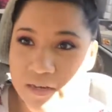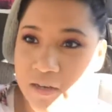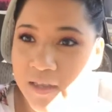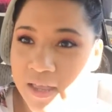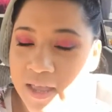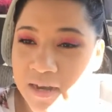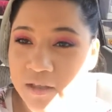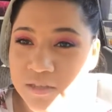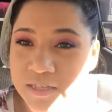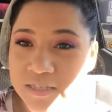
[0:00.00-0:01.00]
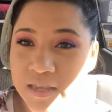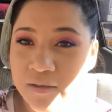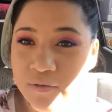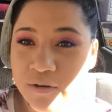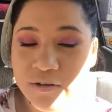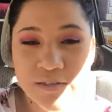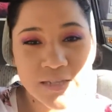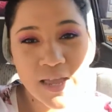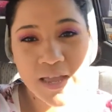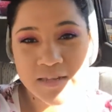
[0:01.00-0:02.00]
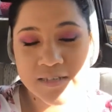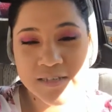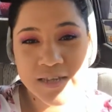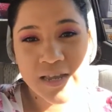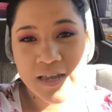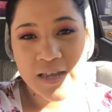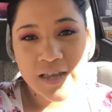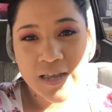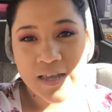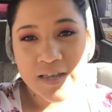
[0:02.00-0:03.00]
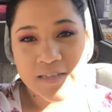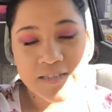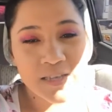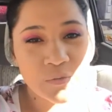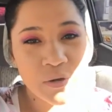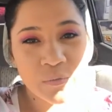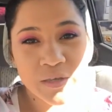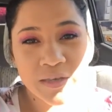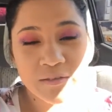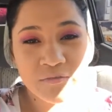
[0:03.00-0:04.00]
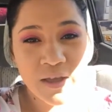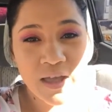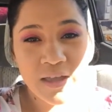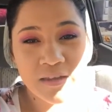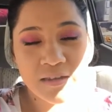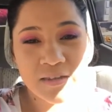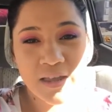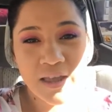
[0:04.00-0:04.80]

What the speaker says: gonna head out to Savers and see what we can find